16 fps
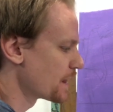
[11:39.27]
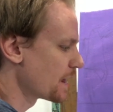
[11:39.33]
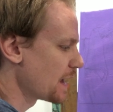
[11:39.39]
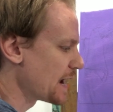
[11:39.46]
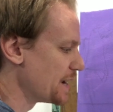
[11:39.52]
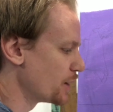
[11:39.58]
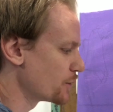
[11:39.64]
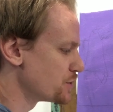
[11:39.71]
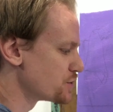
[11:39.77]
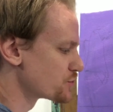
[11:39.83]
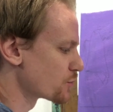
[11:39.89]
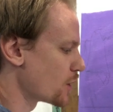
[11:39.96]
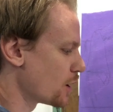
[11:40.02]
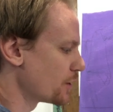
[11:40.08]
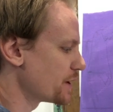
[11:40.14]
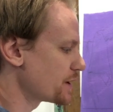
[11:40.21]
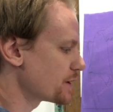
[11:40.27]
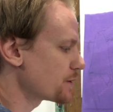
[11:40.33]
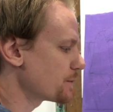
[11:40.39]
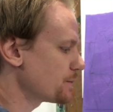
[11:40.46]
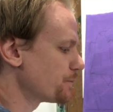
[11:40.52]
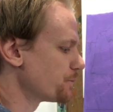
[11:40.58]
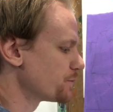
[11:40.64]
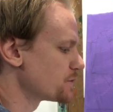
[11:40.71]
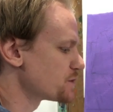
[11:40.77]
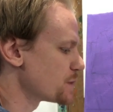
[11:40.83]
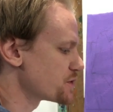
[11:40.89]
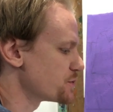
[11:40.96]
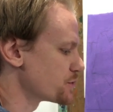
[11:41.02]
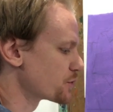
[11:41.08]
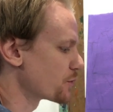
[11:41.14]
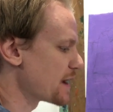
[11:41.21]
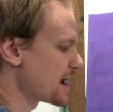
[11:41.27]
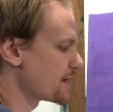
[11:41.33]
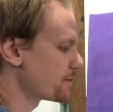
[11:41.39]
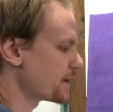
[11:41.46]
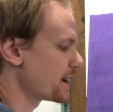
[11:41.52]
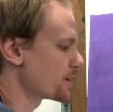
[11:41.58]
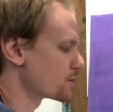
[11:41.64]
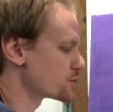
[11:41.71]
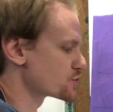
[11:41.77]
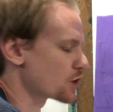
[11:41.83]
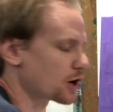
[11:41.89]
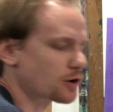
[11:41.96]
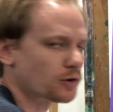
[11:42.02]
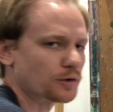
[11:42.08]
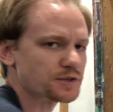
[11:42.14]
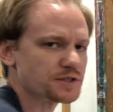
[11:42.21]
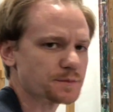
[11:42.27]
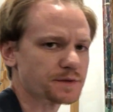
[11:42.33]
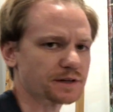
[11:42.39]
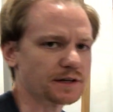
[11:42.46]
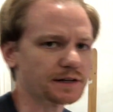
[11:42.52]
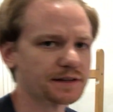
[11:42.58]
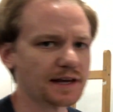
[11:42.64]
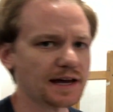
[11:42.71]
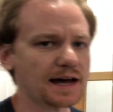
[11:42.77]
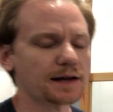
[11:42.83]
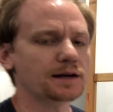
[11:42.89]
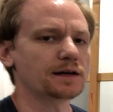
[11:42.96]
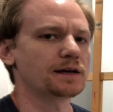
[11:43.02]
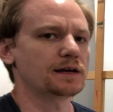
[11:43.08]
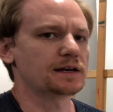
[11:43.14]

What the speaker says: I know in drawing, especially with graphite or charcoal or something like that,